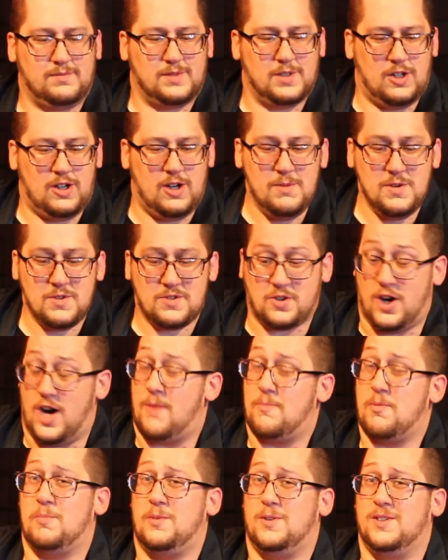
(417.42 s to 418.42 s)
almost
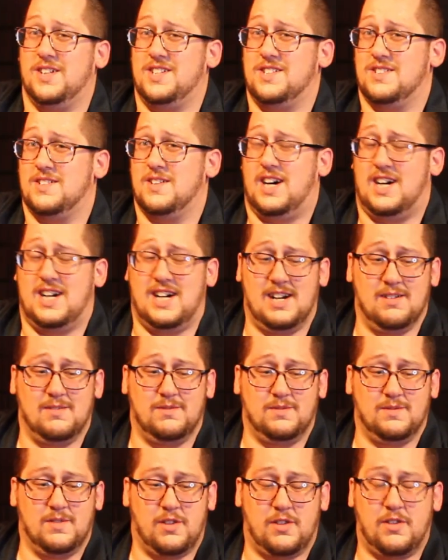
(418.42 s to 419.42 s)
comparable in
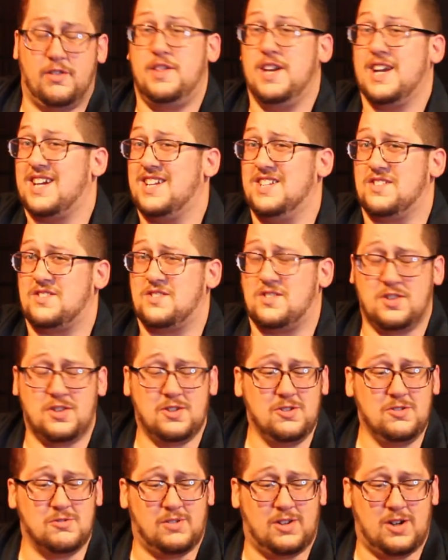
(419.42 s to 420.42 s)
thickness
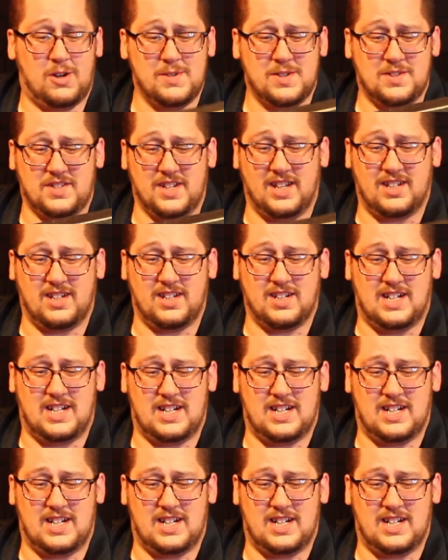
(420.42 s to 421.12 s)
too, almost like